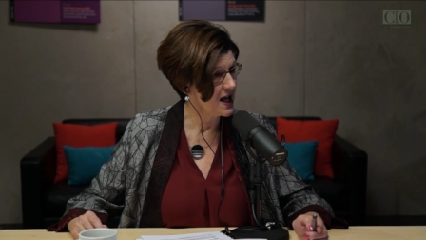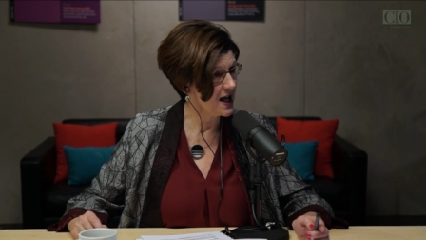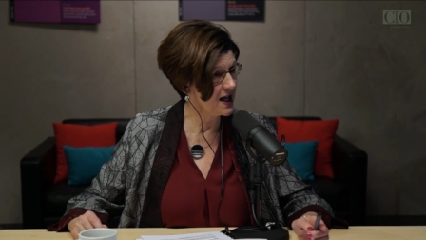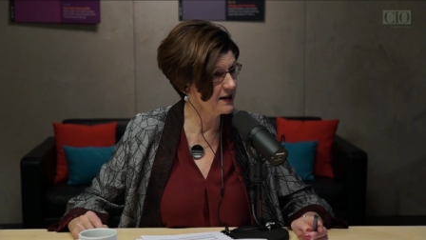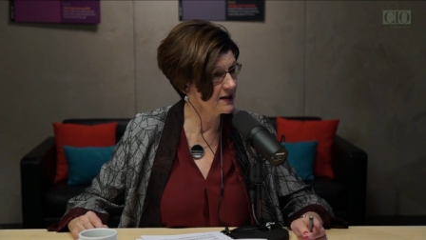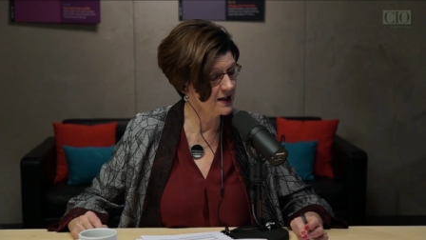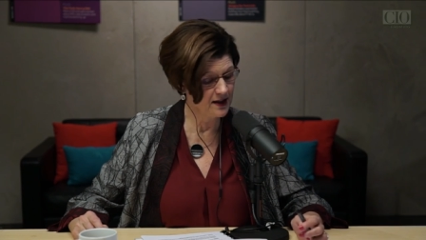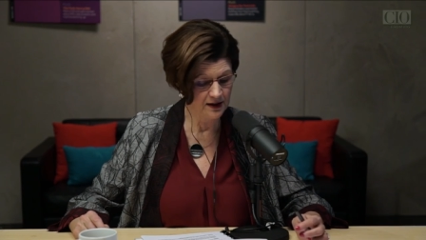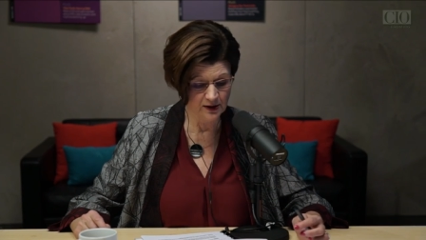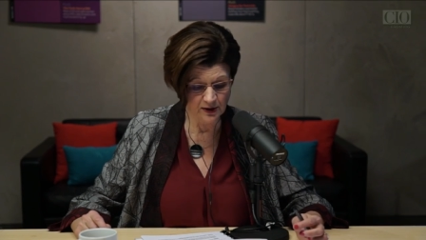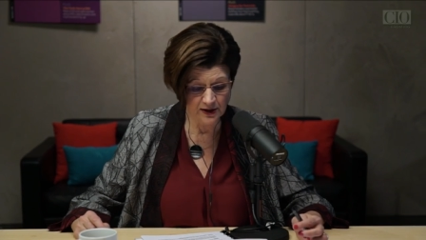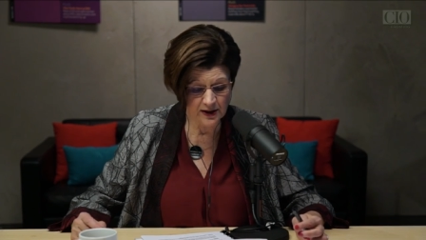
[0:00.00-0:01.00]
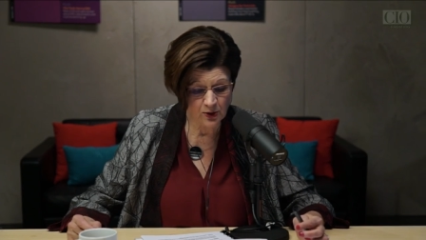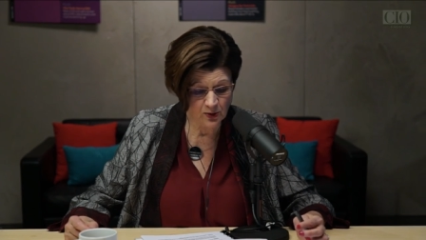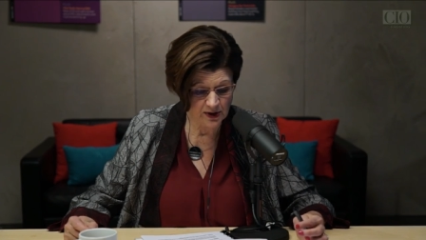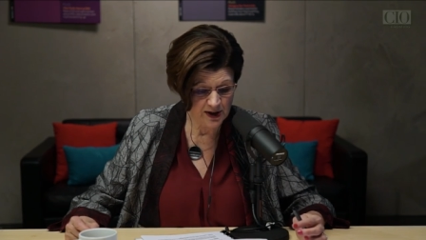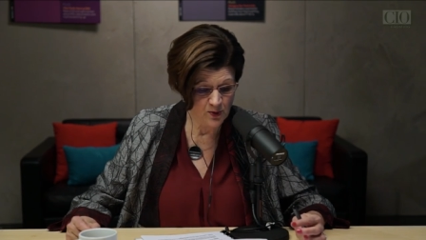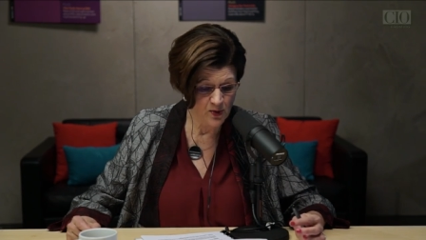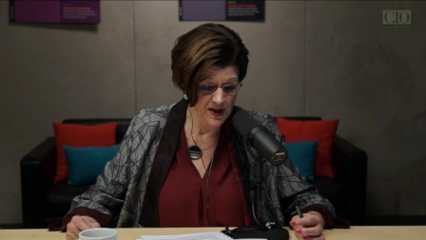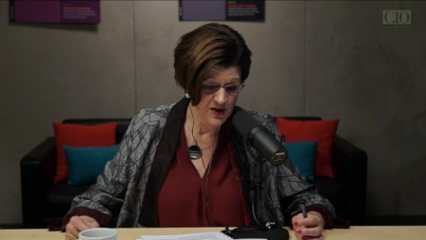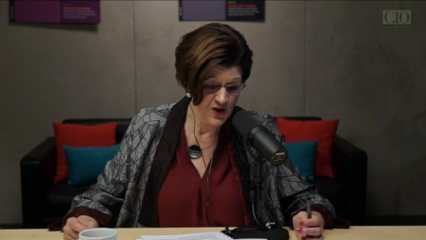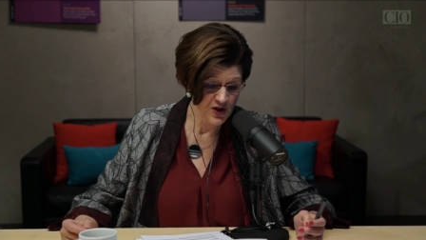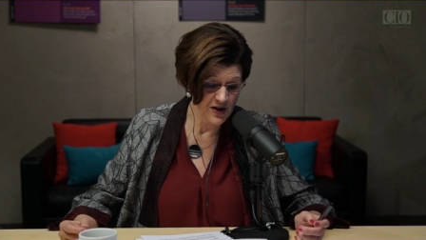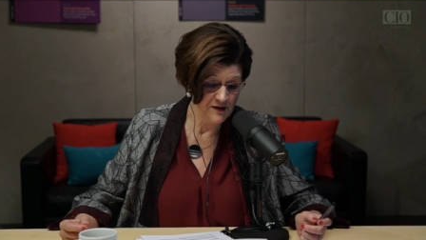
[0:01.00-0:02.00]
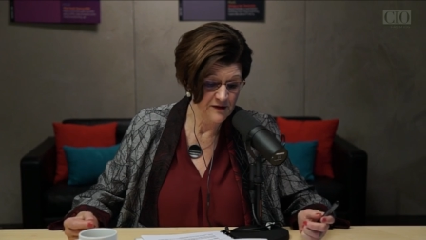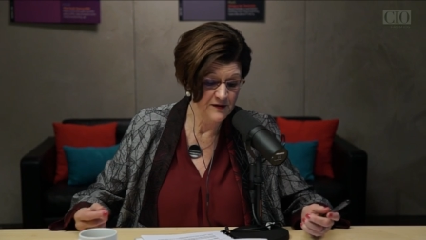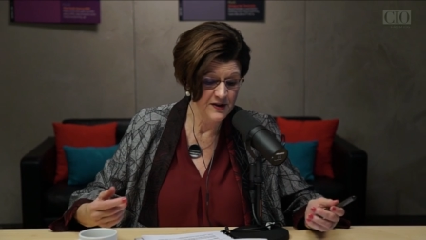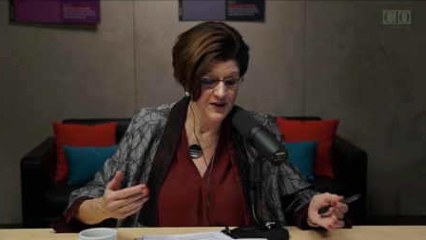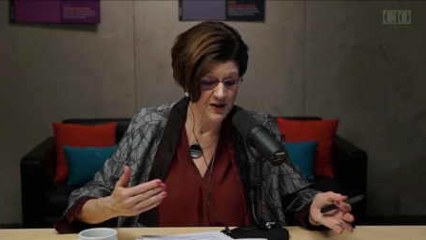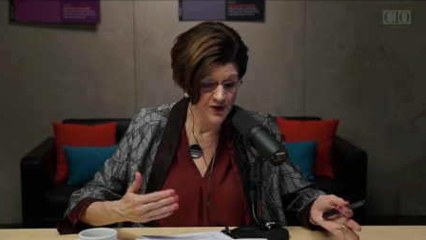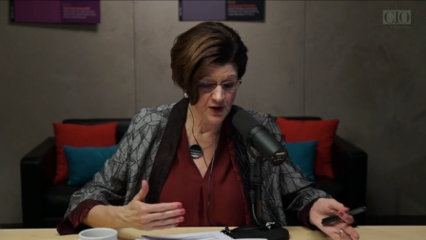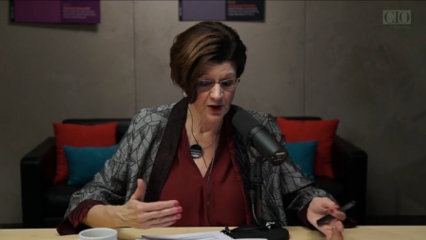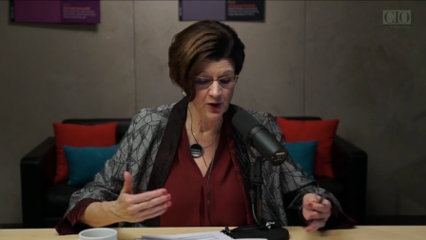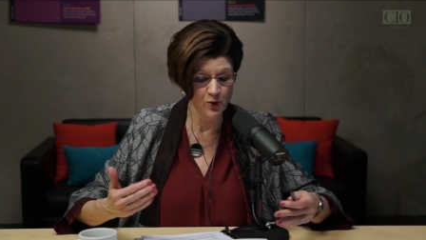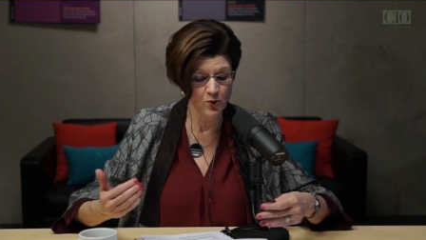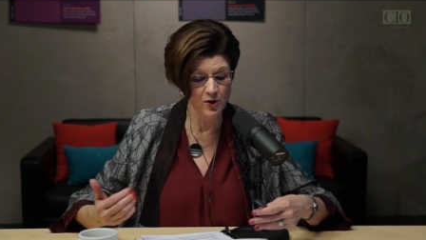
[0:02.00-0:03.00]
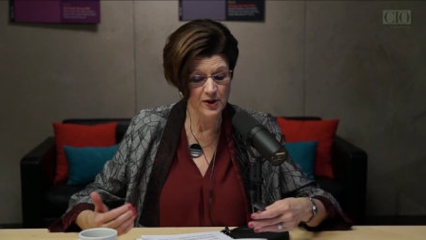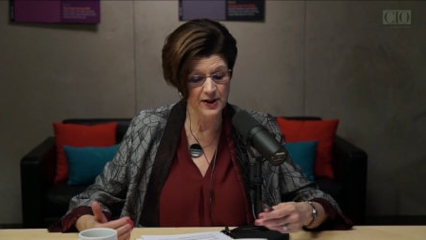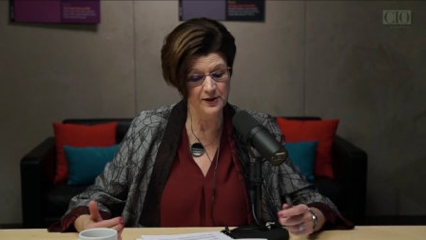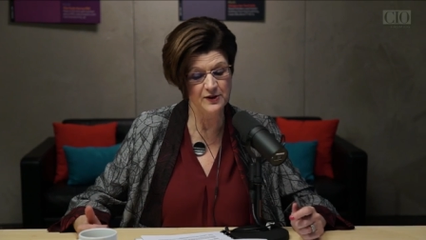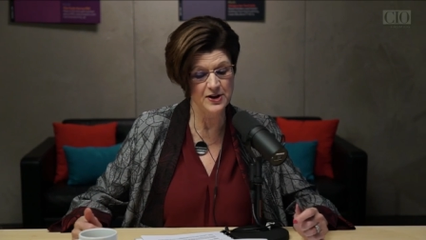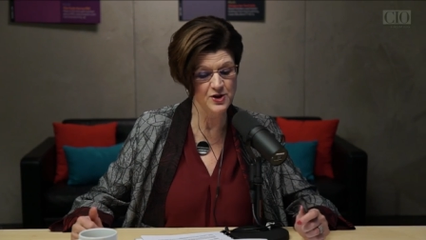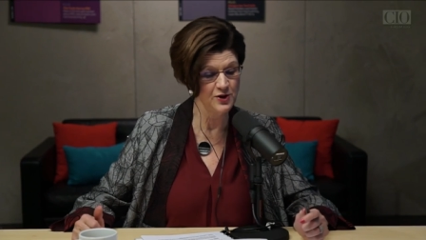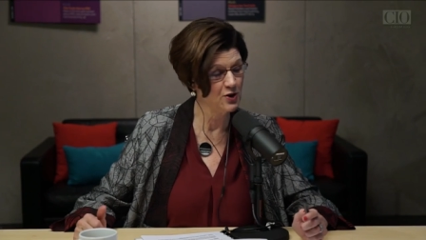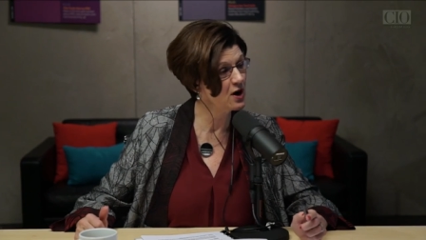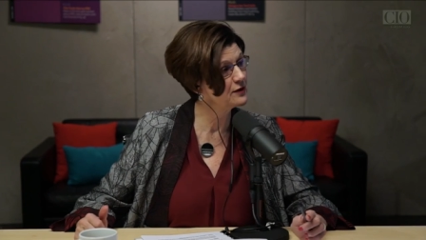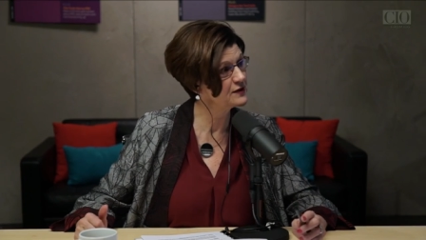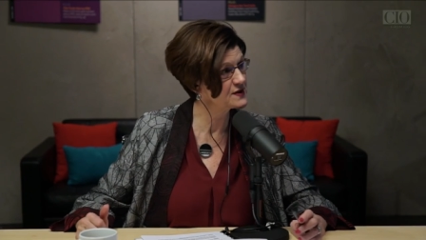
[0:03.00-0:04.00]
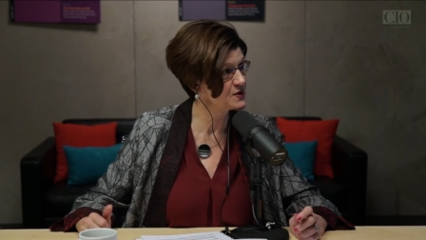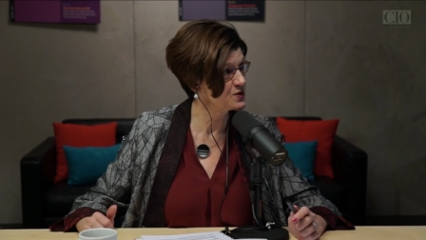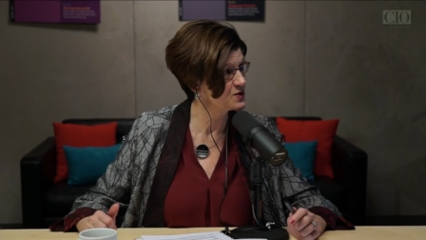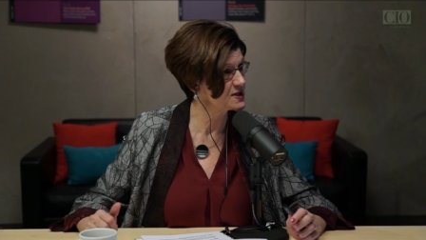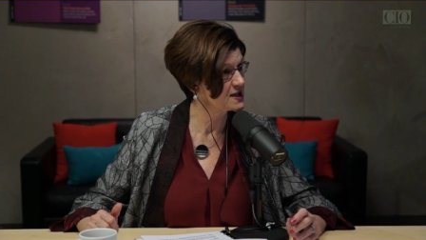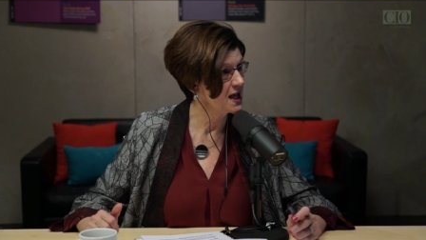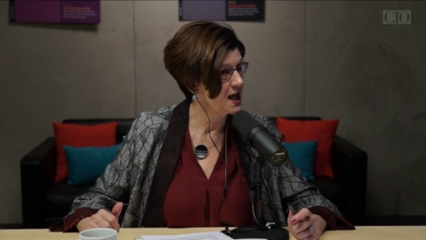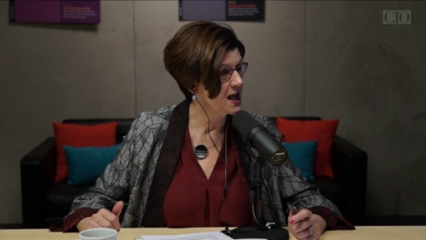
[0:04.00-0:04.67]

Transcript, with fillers: And literally with chief digital or innovation officers,